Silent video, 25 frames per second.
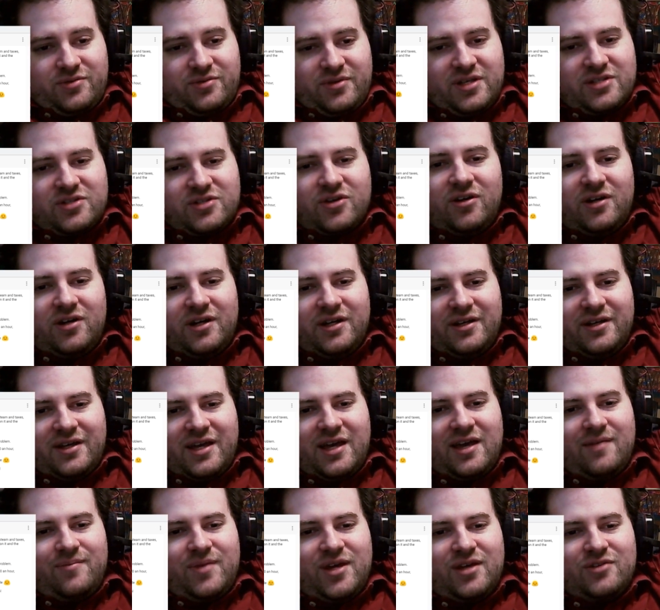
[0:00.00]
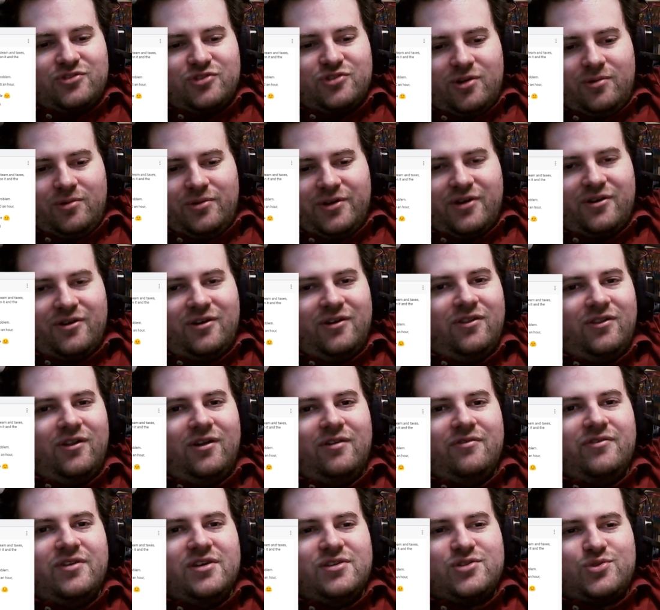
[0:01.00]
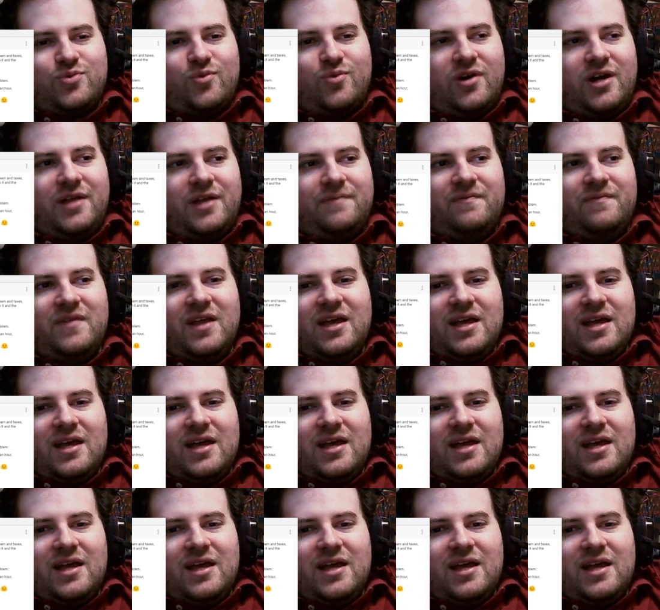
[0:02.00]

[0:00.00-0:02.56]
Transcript: is going to get me in trouble, you're going to love this one.